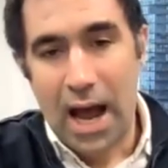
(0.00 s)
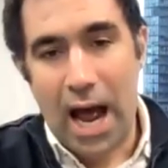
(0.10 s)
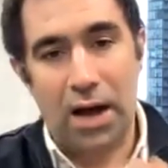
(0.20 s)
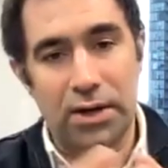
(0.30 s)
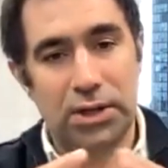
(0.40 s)

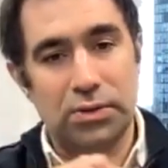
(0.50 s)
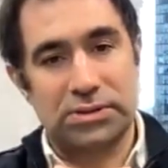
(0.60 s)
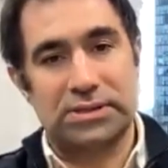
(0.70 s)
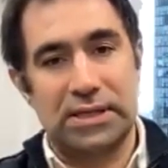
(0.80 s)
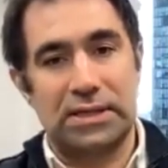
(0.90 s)
How do you
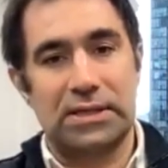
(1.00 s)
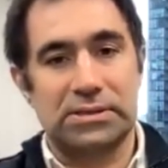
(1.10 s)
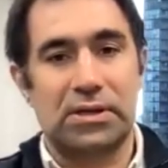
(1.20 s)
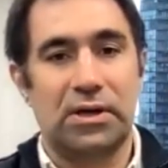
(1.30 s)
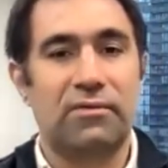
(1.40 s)
see
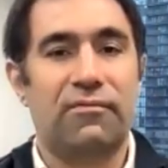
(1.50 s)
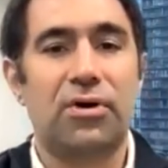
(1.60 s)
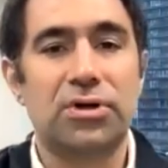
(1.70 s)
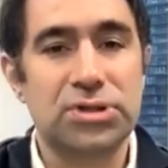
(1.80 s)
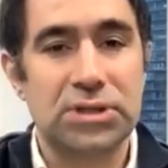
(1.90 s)
this
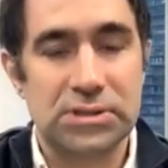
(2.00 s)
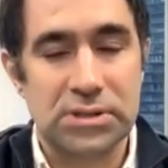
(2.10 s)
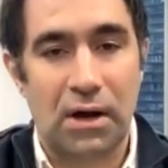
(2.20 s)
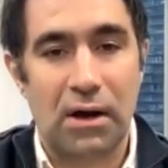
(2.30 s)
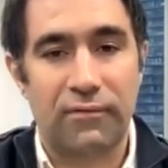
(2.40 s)
convergence
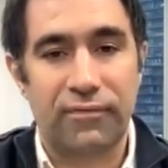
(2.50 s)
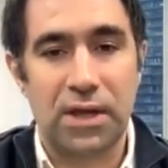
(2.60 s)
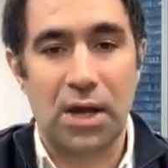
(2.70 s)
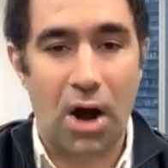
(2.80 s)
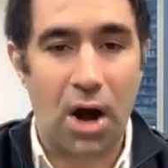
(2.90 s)
of
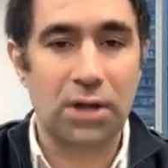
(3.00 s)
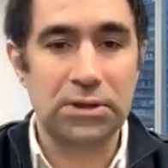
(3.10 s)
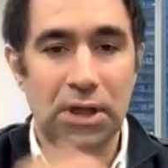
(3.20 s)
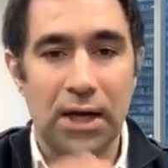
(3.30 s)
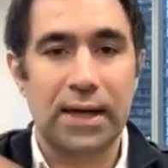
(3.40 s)
the
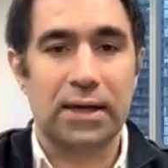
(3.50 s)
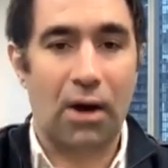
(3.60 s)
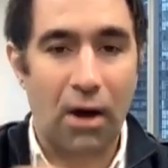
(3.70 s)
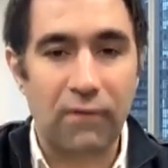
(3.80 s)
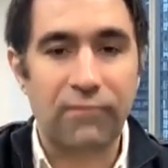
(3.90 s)
online and
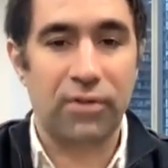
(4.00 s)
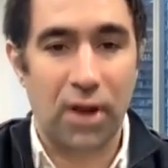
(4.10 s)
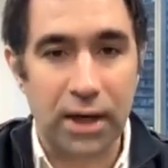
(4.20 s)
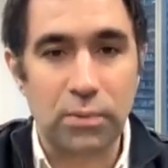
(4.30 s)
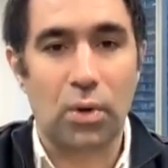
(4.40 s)

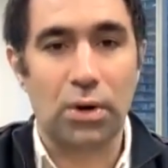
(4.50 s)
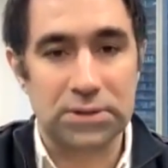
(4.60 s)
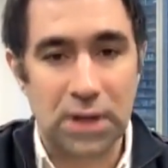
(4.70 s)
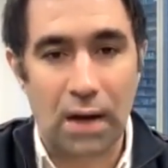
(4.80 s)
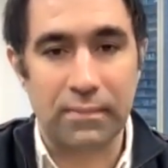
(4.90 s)
offline
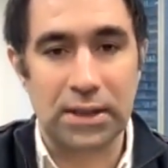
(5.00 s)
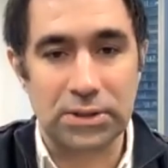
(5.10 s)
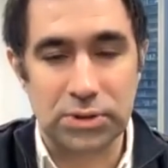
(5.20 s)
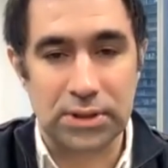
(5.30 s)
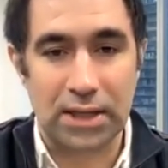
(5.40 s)
world coming
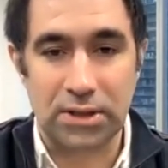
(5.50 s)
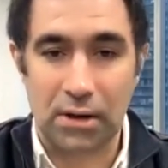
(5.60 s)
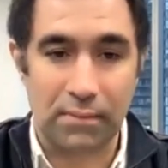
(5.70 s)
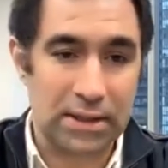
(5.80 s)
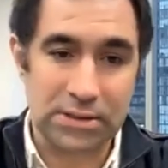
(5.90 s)
together?
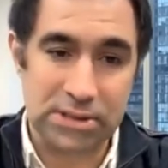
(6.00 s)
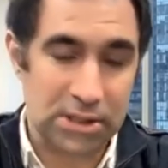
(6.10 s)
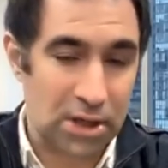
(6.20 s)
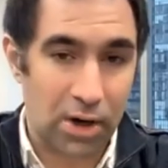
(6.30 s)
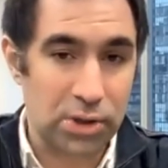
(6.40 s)
I mean,
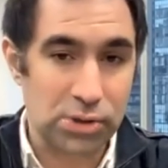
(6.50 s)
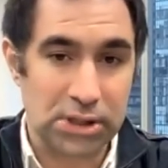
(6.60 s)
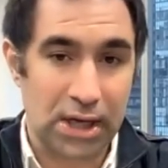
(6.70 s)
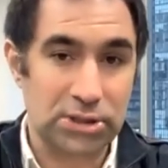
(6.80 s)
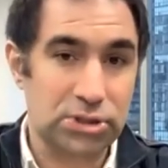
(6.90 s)
scenarios
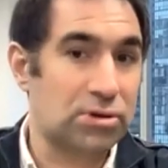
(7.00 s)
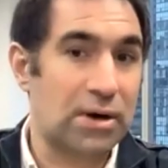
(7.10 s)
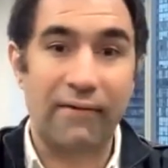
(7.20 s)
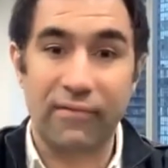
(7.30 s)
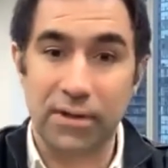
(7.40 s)
like
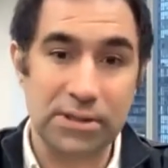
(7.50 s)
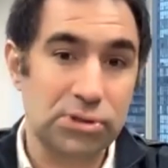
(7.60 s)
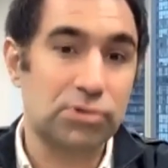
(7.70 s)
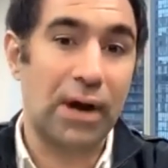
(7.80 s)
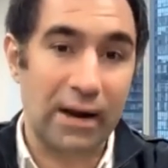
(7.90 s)
travel is
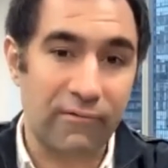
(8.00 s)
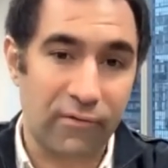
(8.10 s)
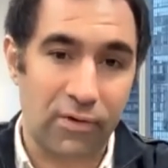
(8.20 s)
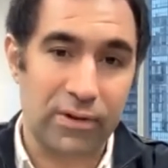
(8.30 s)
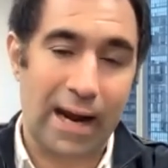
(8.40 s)
great
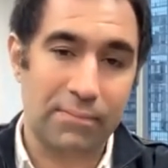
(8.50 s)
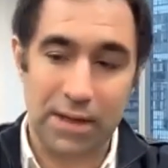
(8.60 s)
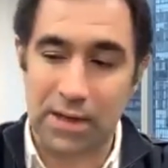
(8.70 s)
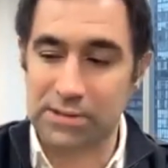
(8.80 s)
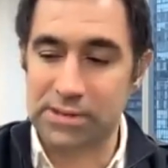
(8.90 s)
for that,
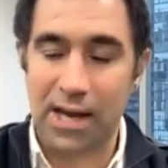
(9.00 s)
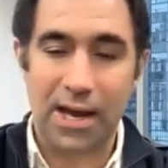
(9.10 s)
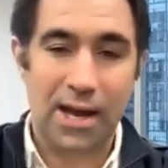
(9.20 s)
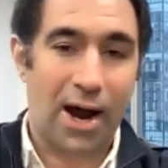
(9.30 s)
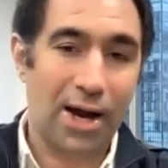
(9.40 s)
because
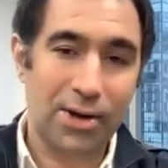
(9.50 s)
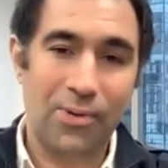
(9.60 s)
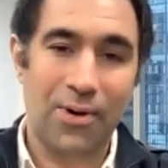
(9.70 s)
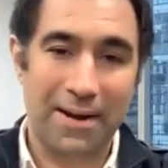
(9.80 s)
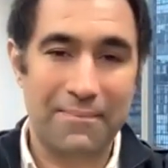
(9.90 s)
I
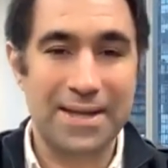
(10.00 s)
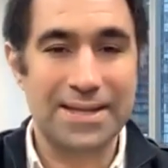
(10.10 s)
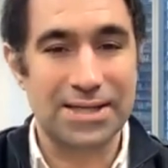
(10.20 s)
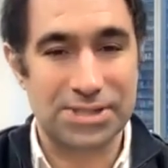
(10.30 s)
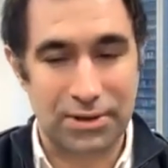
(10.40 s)
don't want to be
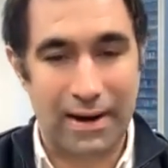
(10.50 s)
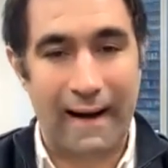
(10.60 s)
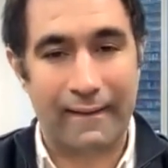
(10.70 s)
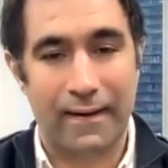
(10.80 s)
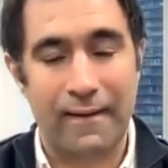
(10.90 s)

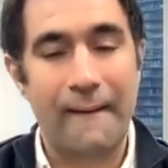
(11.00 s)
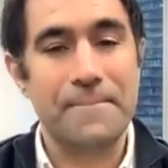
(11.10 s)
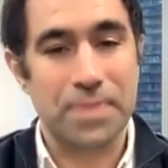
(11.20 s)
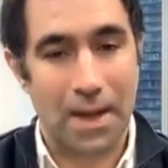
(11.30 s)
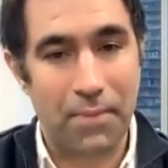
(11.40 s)
distracted
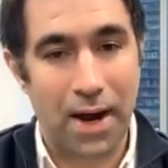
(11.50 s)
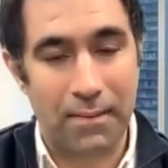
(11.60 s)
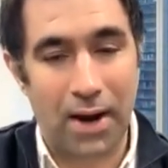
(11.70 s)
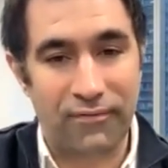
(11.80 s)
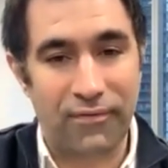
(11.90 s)
by
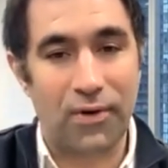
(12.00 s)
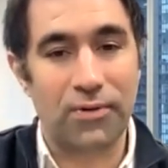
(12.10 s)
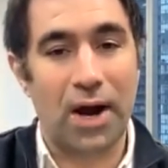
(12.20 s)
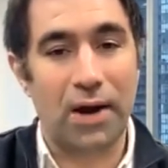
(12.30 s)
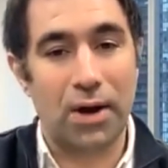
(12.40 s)
my
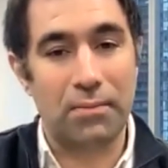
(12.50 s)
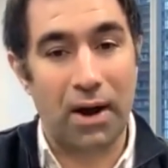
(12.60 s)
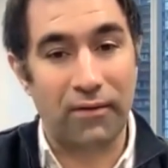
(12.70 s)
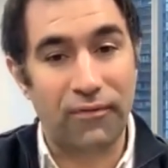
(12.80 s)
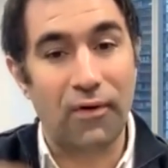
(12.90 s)
phone. I want
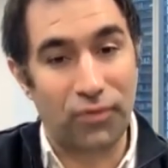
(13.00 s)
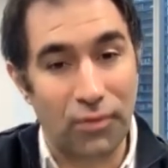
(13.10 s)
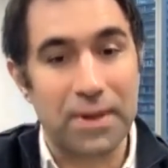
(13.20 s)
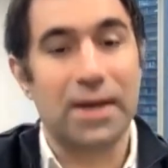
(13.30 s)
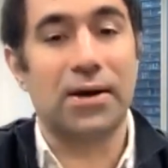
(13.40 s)
my phone to
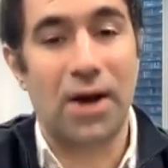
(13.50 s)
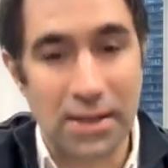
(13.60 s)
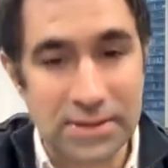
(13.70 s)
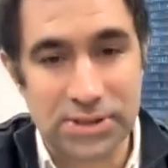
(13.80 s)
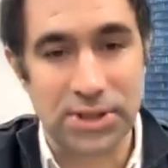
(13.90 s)
be a
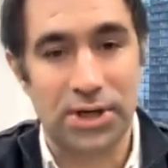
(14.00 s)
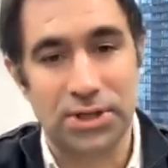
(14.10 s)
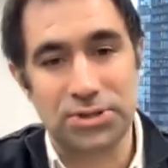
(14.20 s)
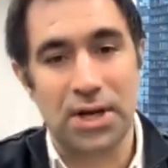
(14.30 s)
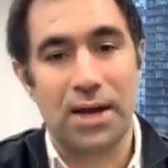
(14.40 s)

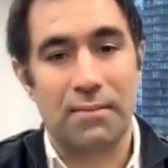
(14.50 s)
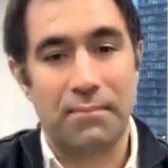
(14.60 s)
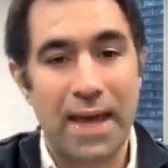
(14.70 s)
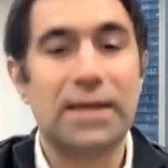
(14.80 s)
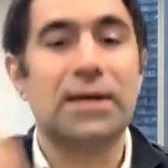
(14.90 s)
concierge
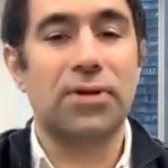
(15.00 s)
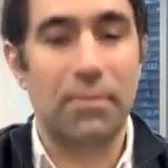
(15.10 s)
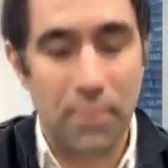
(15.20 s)
making the